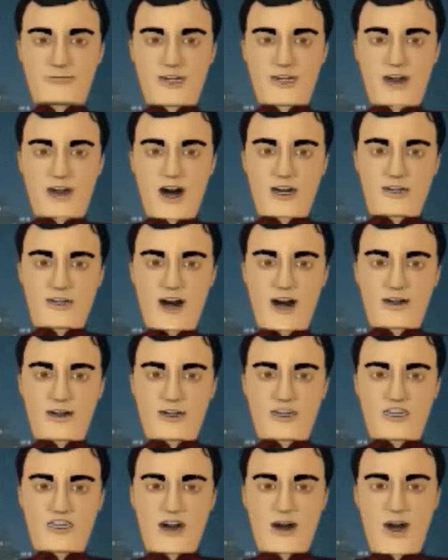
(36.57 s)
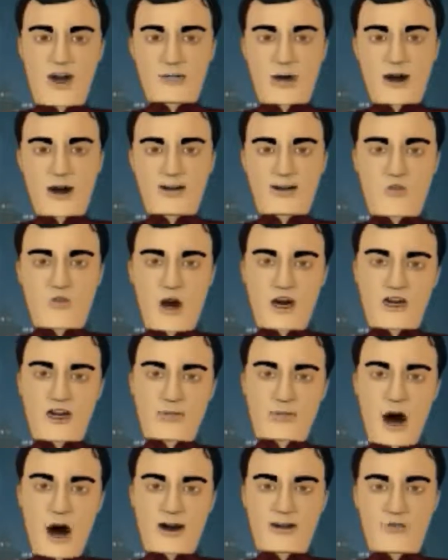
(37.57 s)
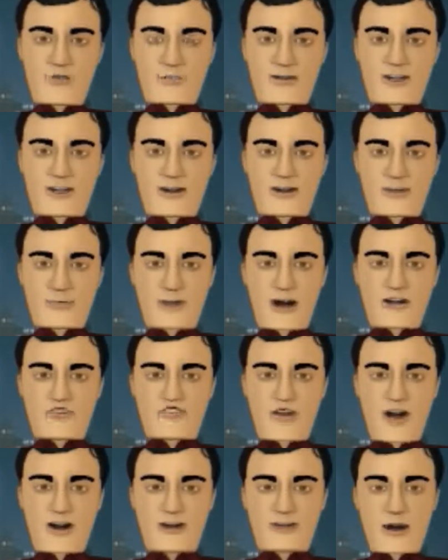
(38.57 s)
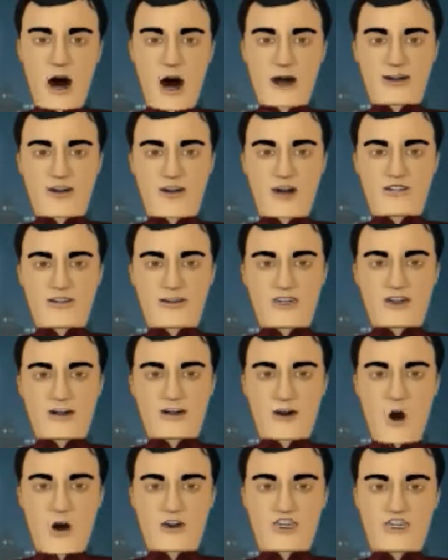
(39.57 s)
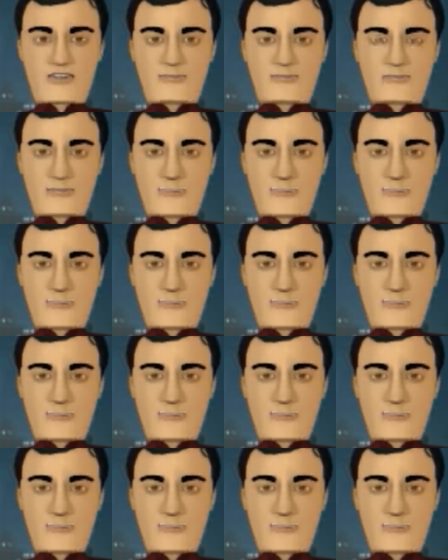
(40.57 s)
cake-cutting ceremony was about to begin, my friend told the visitors,